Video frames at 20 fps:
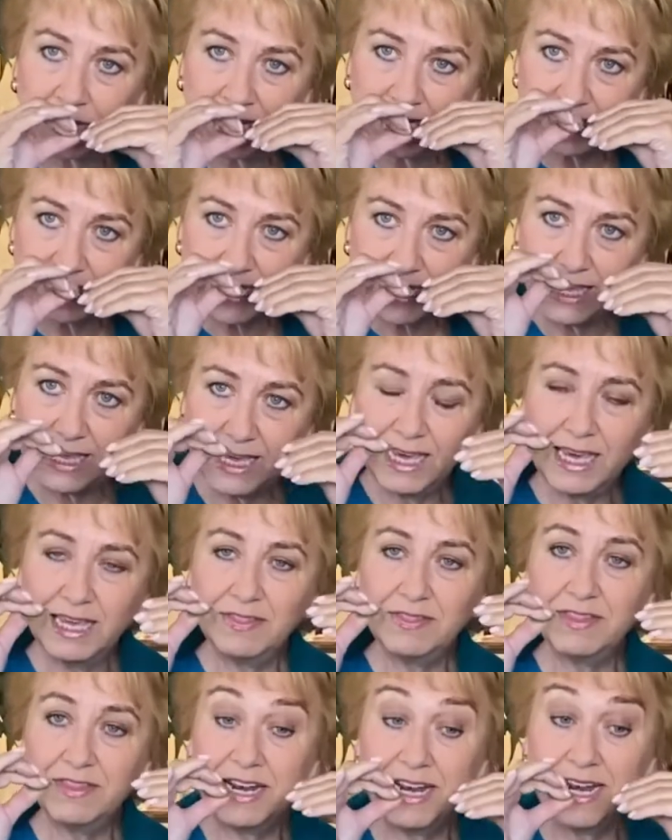taking
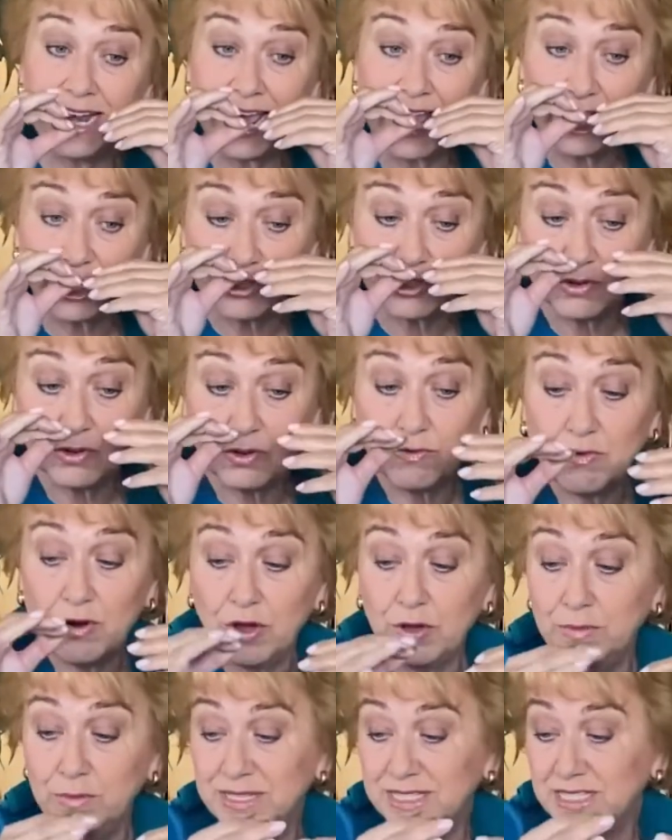in the natural
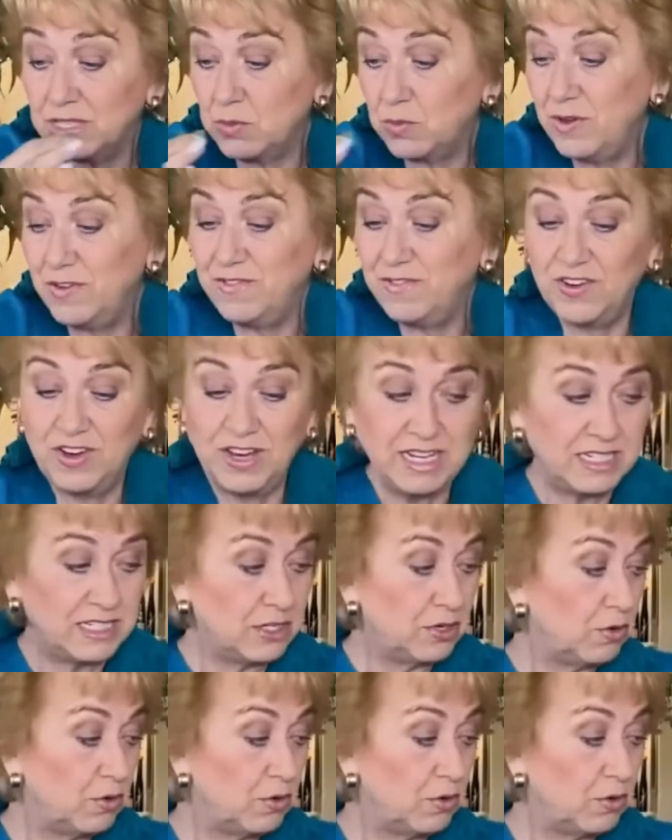aromas that we find in